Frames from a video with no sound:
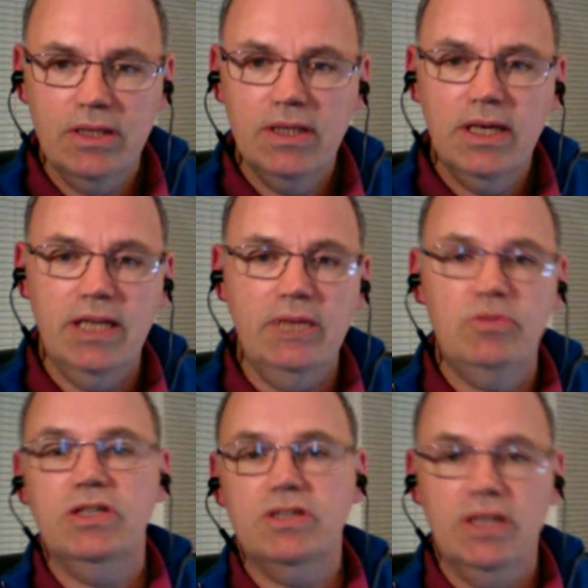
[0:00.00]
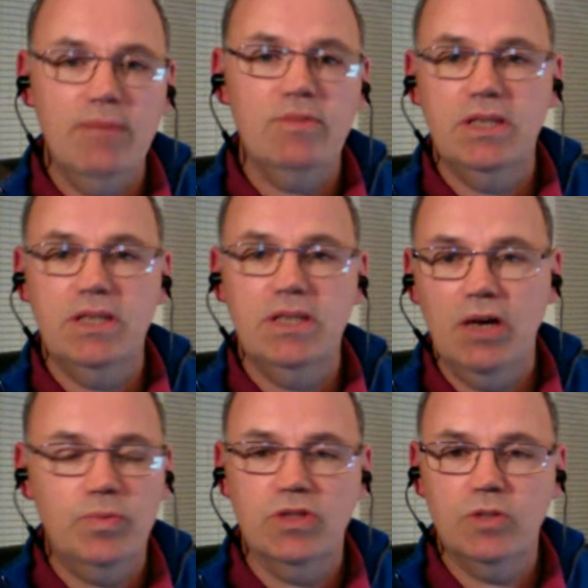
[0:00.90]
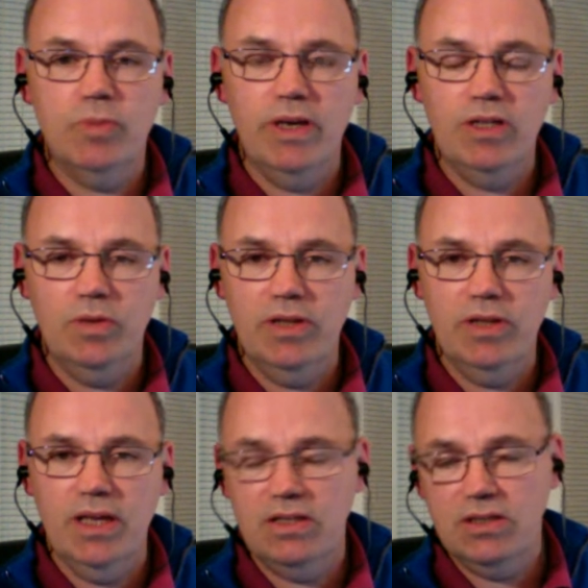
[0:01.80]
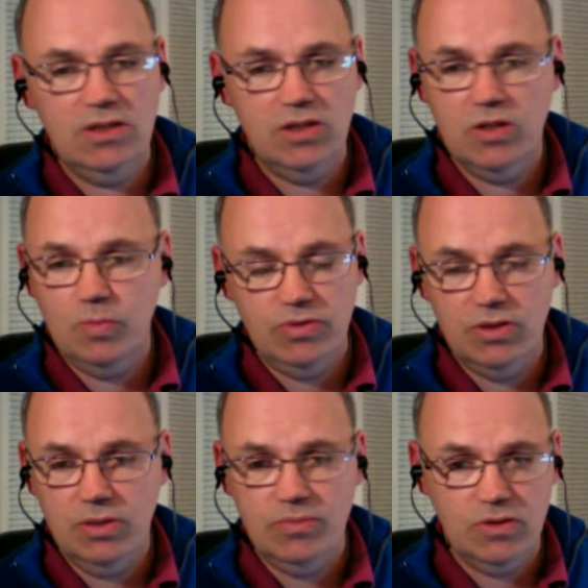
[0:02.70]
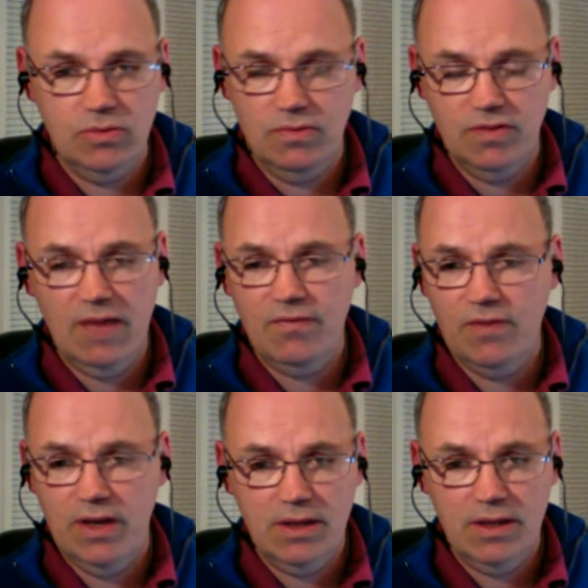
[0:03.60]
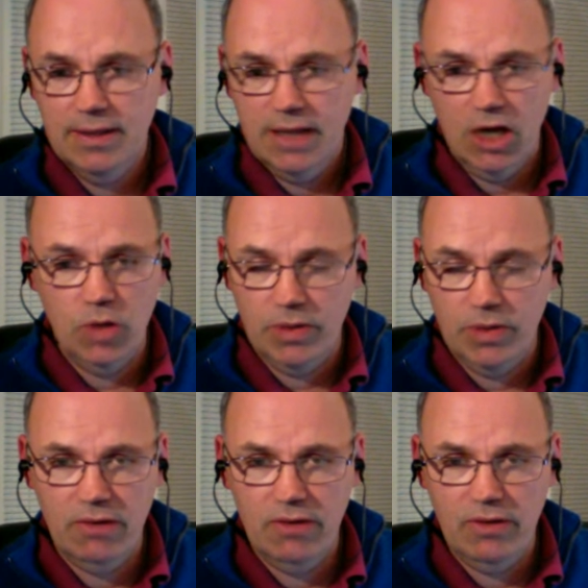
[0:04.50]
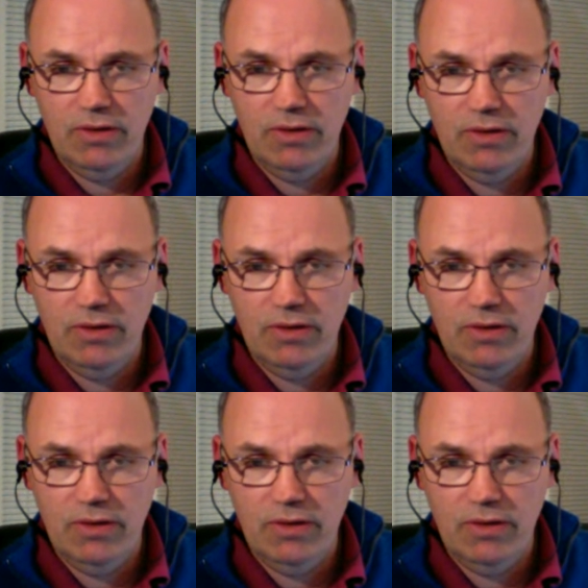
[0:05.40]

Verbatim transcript: and it was just an empty open space where they decided to put some sort of cafe open area.